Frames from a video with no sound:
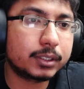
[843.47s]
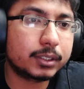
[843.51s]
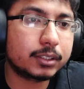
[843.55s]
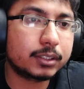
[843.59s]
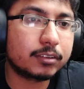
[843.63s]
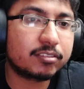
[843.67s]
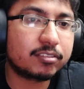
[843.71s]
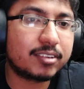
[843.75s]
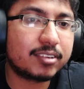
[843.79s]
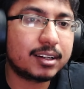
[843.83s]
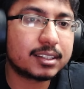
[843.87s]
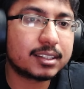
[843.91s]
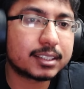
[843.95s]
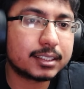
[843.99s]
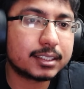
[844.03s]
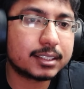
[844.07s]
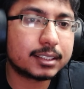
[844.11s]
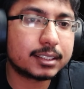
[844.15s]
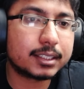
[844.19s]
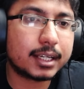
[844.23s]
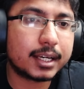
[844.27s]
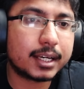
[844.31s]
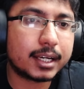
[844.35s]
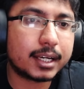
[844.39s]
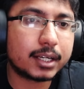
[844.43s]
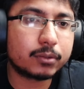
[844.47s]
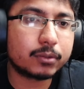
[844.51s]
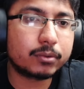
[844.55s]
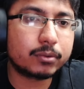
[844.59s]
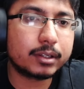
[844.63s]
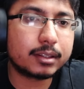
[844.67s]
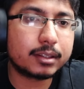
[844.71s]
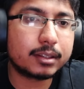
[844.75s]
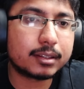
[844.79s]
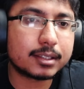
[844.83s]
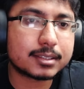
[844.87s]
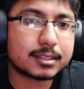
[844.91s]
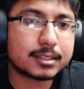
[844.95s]
Vulkan, and
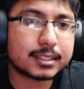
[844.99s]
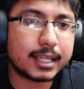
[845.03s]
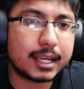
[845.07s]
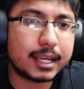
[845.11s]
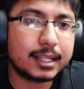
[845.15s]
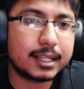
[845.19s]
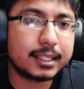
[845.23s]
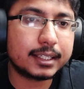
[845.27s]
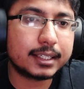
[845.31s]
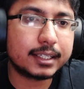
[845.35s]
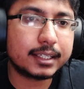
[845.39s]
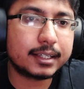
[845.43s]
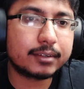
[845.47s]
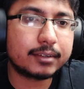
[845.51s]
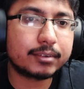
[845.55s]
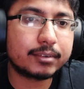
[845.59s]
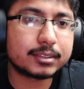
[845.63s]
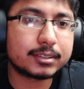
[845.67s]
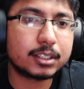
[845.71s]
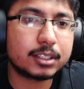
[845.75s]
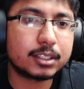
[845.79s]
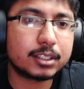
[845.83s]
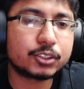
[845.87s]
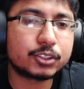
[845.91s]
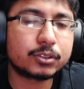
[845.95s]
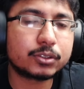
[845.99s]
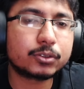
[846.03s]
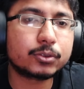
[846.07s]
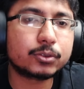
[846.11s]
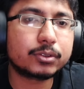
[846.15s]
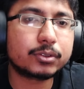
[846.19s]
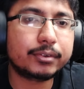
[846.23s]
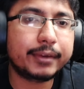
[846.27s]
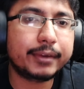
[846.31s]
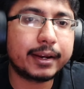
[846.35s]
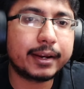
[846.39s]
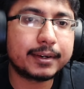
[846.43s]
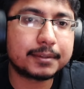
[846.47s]
with the scaling here resolution to
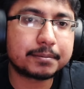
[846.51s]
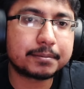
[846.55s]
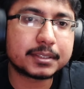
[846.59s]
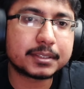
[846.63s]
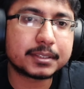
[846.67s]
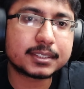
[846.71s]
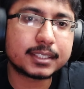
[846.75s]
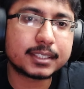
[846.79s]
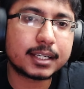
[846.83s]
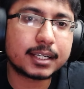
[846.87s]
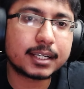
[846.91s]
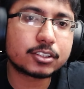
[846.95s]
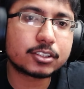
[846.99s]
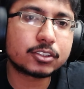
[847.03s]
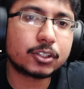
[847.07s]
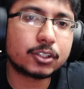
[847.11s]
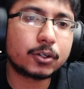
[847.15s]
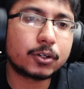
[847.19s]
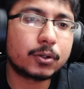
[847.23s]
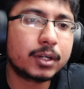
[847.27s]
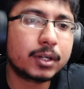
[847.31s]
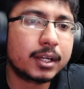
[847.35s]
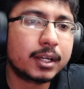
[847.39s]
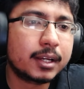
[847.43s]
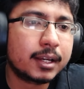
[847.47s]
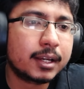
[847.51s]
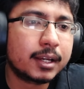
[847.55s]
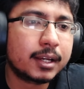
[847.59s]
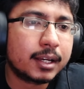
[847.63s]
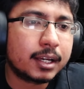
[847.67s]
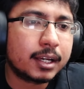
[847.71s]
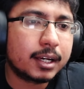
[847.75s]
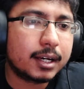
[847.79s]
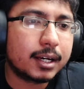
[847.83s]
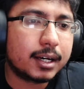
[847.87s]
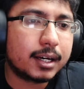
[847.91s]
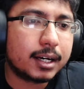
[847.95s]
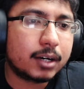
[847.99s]
300%. So
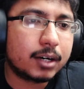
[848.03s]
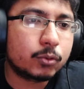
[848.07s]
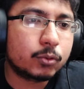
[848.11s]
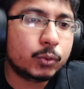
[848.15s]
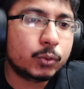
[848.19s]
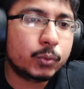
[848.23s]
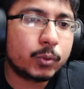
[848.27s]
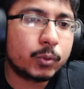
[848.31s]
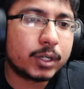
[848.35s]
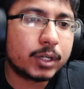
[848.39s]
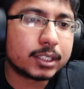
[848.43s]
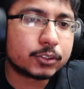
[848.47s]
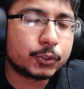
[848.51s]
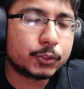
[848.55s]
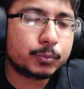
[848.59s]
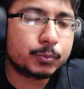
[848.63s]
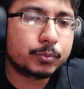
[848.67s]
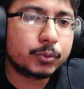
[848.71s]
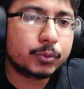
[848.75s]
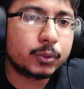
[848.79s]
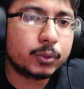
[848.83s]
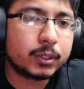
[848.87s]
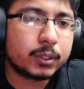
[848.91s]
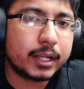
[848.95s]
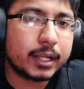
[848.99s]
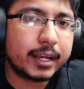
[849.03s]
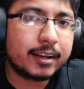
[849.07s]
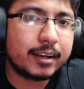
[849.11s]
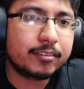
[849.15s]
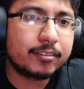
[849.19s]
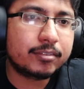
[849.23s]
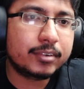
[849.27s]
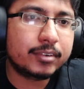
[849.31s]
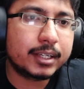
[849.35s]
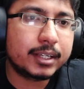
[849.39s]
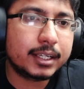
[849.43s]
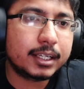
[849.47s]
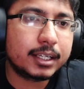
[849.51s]
we want to put
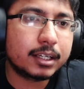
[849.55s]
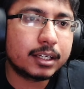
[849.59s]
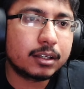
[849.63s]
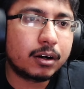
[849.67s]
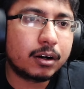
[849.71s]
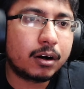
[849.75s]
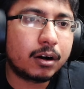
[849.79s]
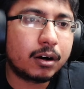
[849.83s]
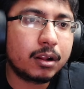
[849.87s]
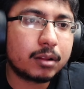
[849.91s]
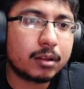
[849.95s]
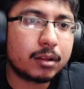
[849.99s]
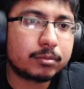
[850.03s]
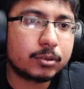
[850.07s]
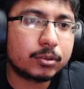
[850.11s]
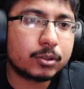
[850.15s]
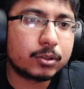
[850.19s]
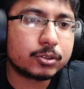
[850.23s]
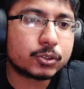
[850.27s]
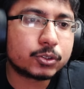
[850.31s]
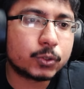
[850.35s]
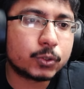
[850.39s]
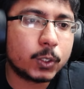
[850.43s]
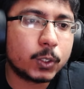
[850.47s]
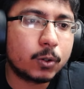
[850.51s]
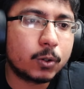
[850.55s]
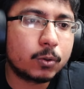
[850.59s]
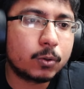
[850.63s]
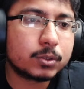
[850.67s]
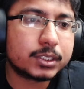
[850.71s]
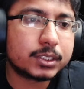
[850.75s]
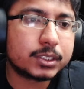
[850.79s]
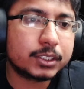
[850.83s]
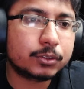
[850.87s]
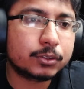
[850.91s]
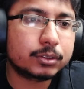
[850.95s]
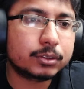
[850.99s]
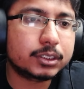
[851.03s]
all of those loads
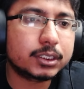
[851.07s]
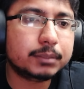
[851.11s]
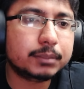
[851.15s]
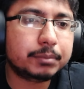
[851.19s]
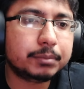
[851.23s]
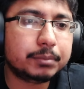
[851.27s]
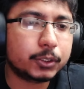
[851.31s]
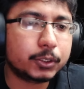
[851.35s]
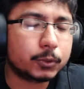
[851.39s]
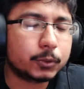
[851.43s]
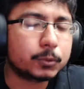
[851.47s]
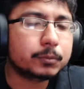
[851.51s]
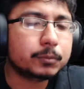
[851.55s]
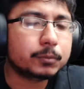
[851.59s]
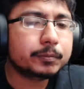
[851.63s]
into GPU